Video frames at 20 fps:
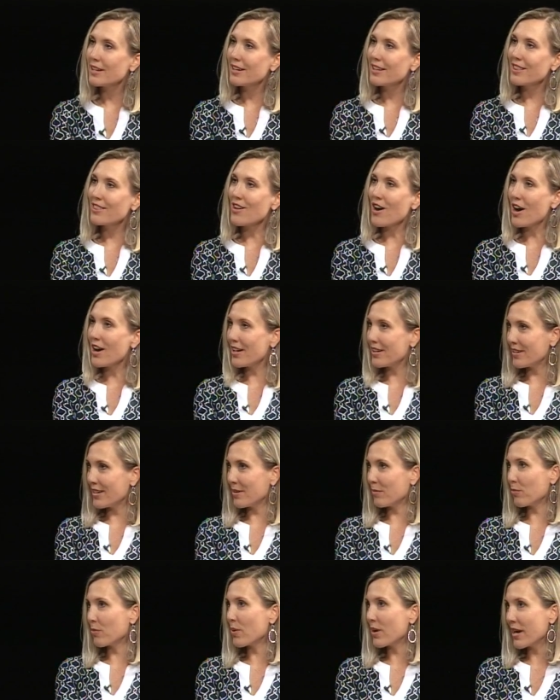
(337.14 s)
thought
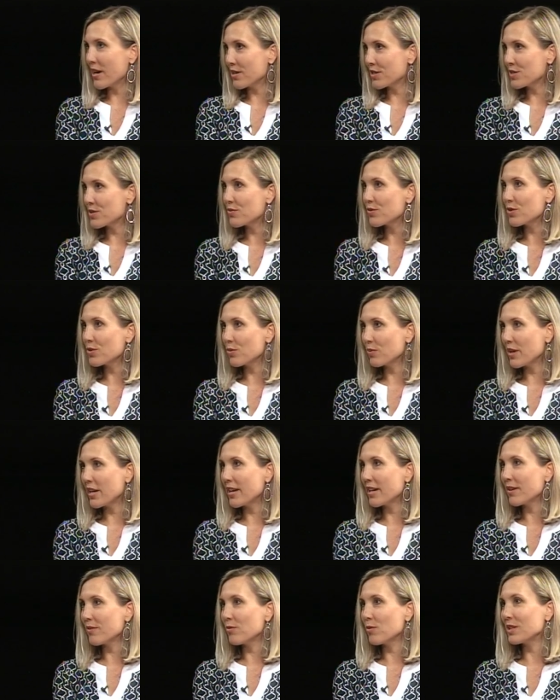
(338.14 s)
and prayers for the
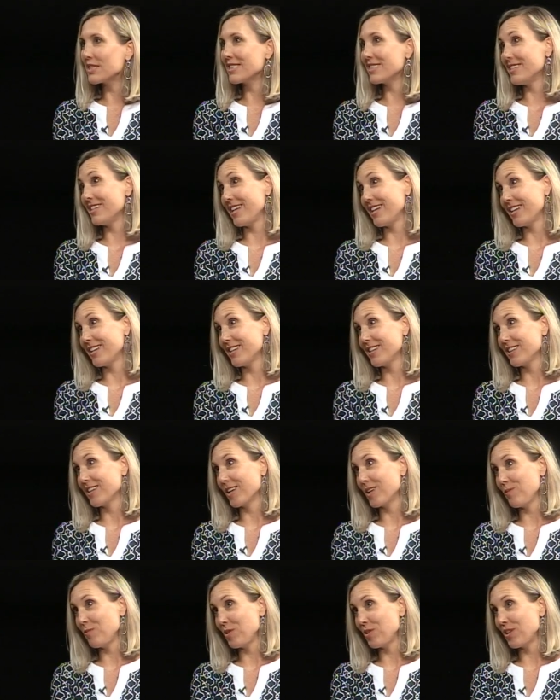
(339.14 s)
week of what's needed in the
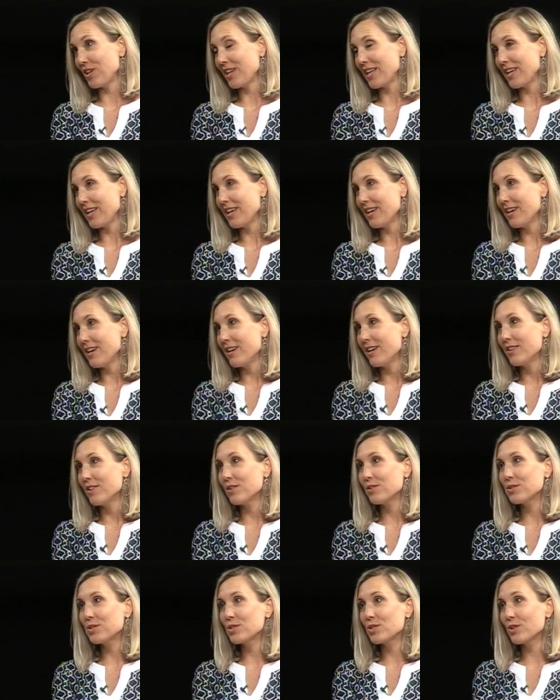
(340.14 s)
community.
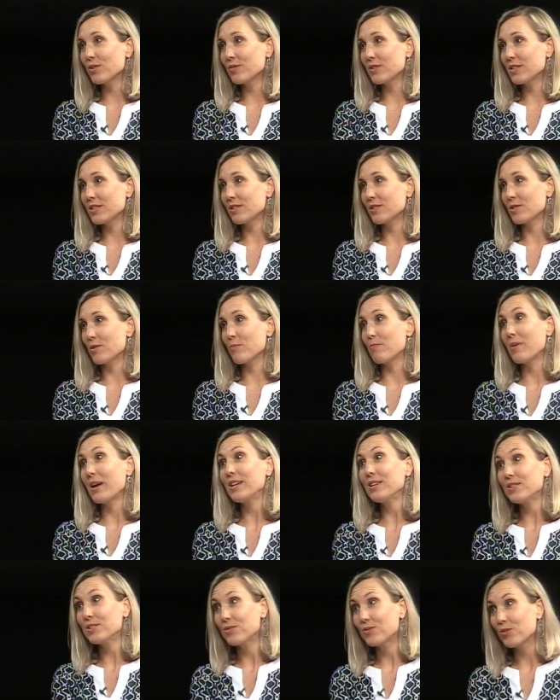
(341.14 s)
Those services are
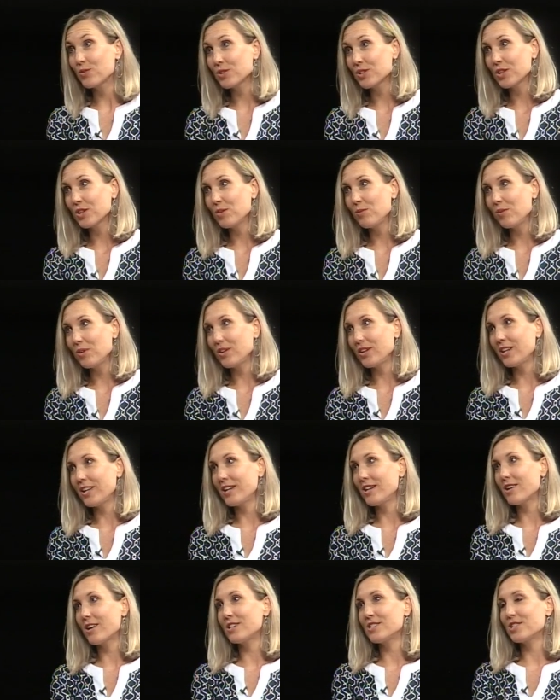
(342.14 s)
meant for the
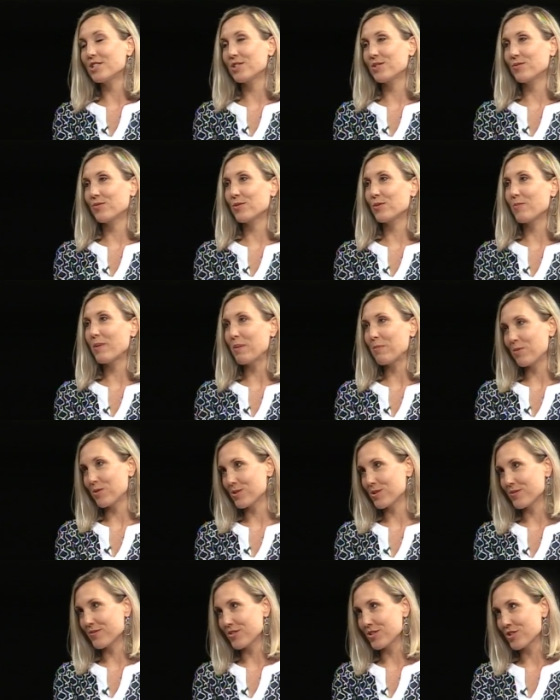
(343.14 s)
community, not just for
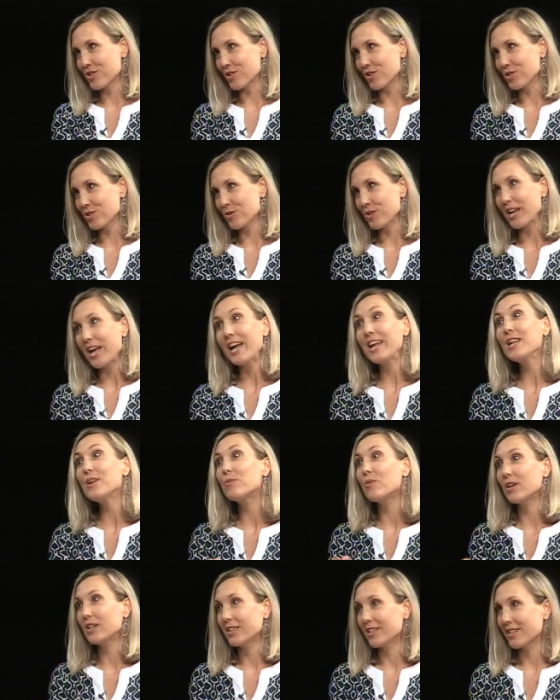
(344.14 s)
members of the church, but
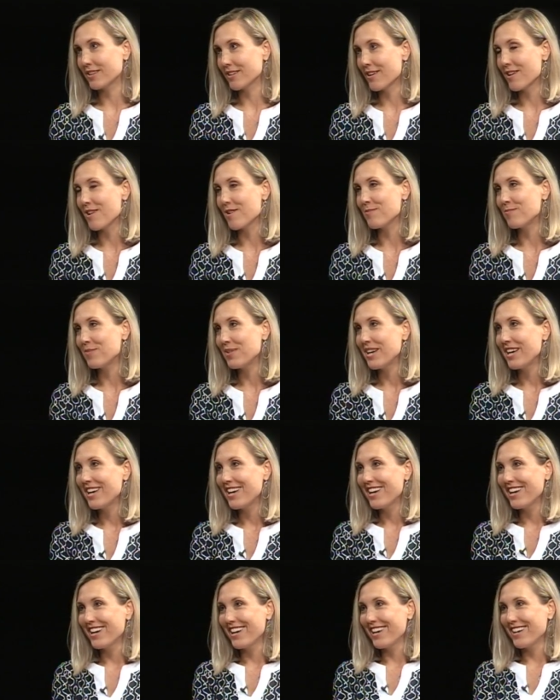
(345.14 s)
anyone can come.
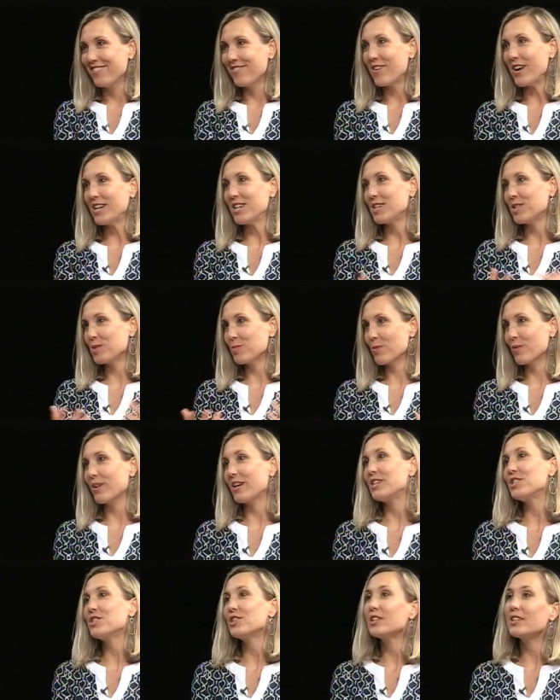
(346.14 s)
Find
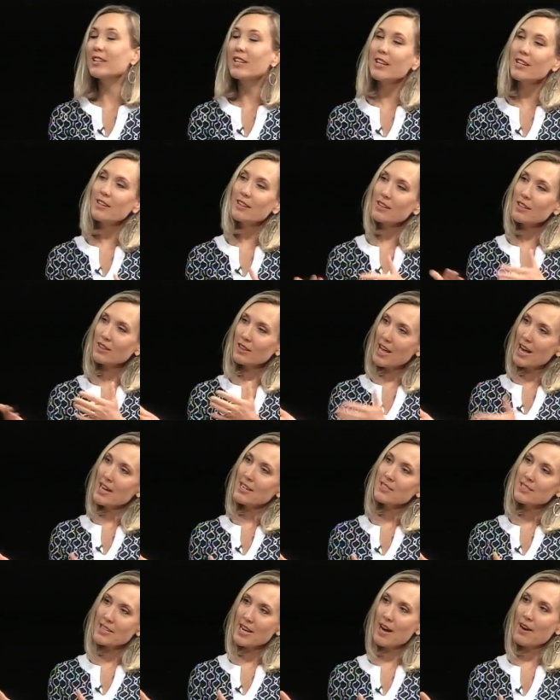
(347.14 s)
inspiration. And then the
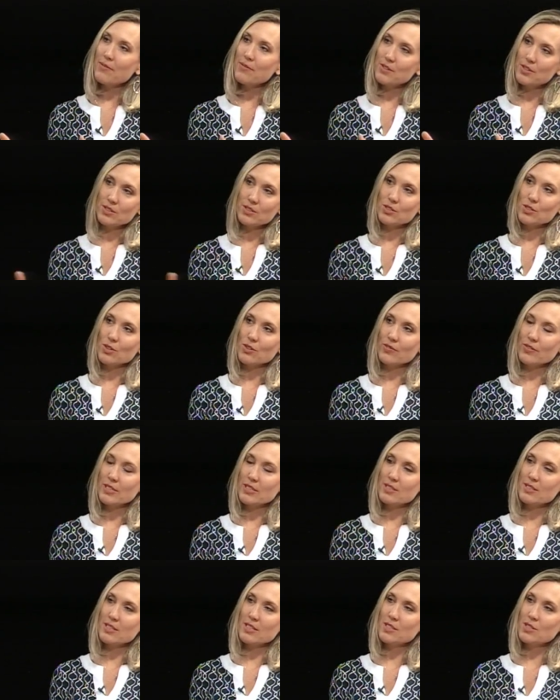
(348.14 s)
last half of the
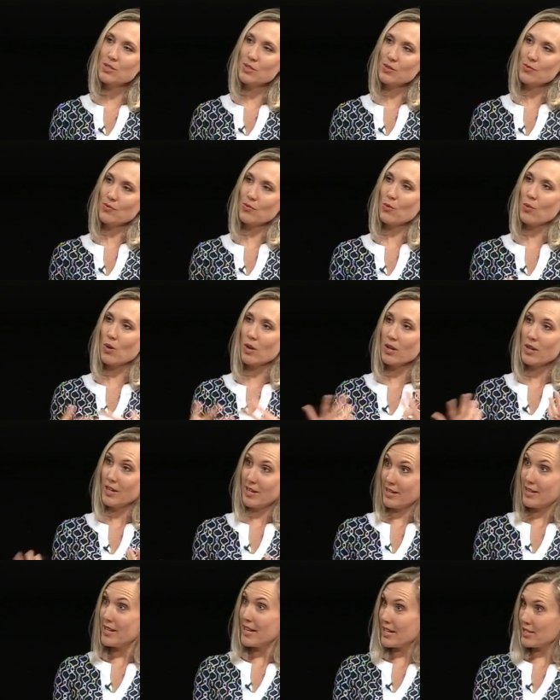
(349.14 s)
service is for,
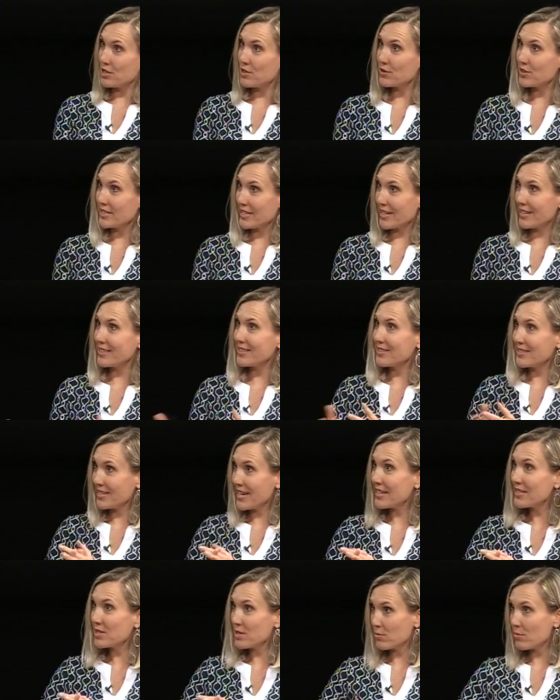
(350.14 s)
as you said,
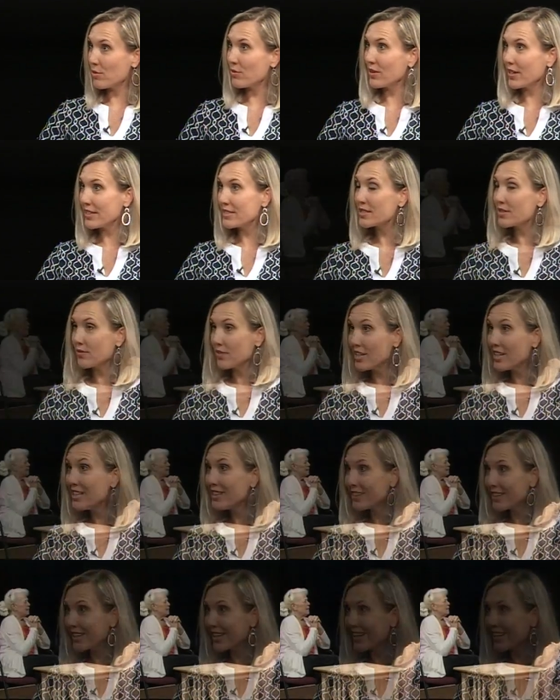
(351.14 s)
testimonies of
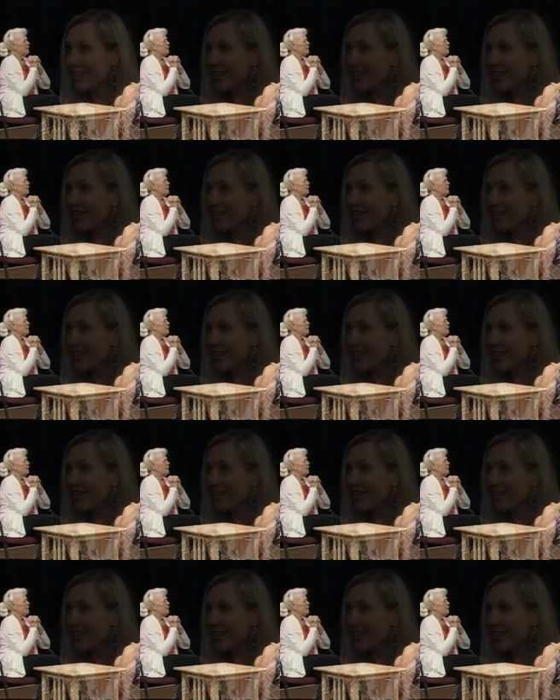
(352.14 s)
healing.